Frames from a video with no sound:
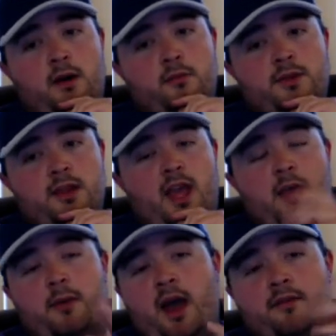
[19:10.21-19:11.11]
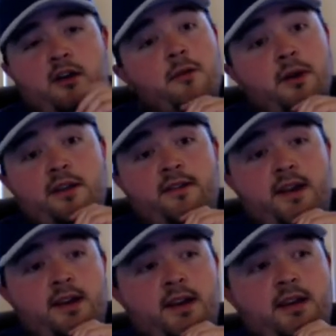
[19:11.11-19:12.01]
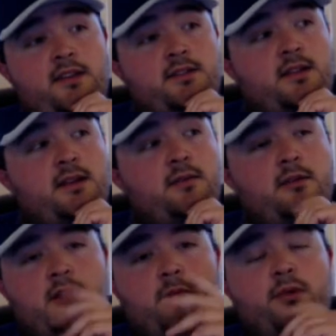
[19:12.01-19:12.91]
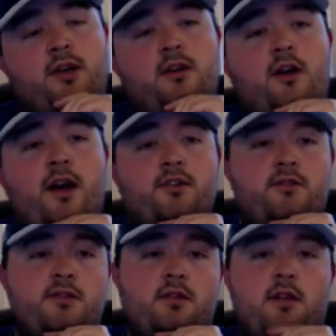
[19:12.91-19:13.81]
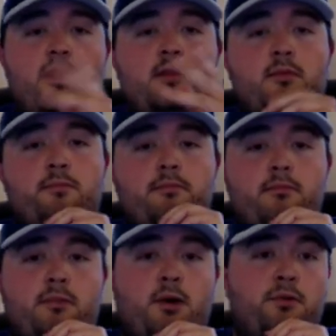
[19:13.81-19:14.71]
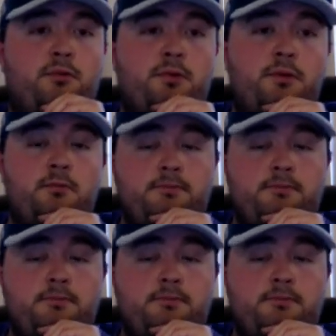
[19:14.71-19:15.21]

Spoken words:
with the game by having our Buddy Fight days and bringing our extras and letting them go through them.